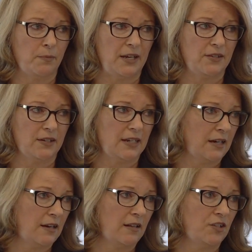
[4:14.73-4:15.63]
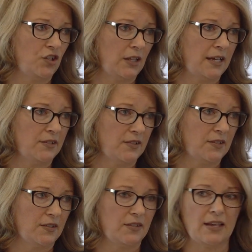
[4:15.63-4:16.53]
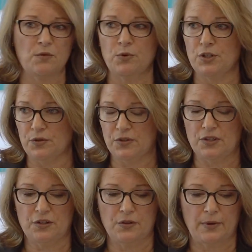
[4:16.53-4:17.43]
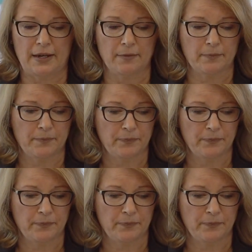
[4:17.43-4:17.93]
the basic technology licenses that we're used to doing.